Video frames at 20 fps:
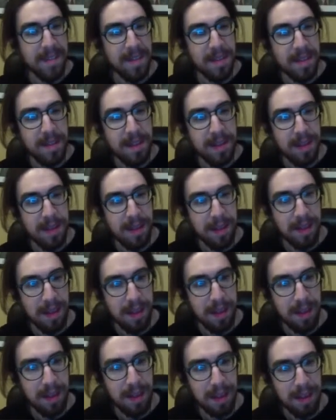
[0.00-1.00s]

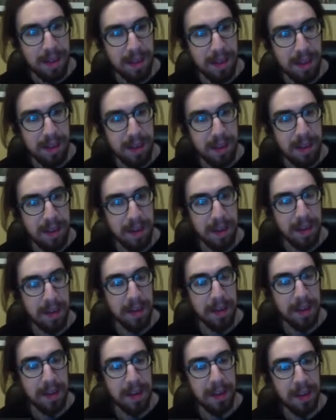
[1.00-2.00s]

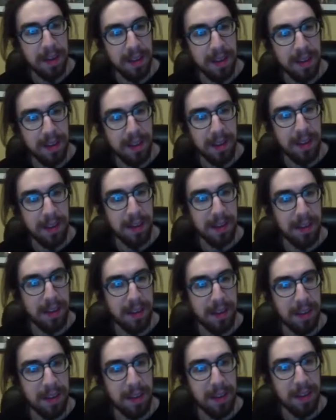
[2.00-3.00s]

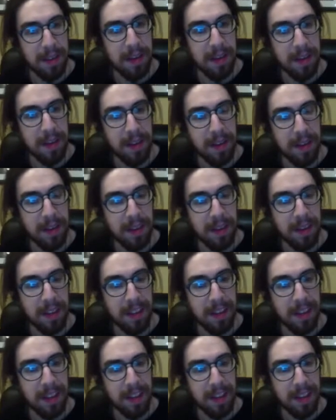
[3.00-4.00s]

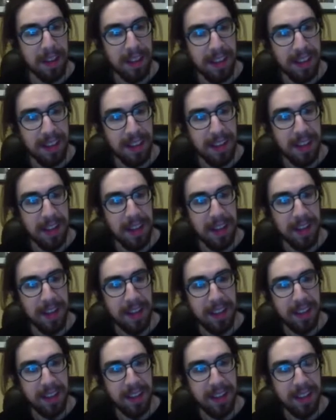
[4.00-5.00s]

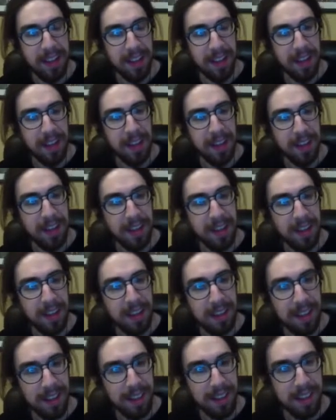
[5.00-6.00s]

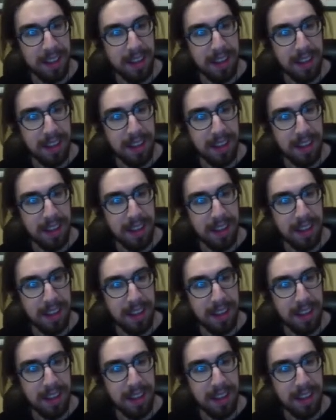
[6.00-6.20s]
The person shown says nothing.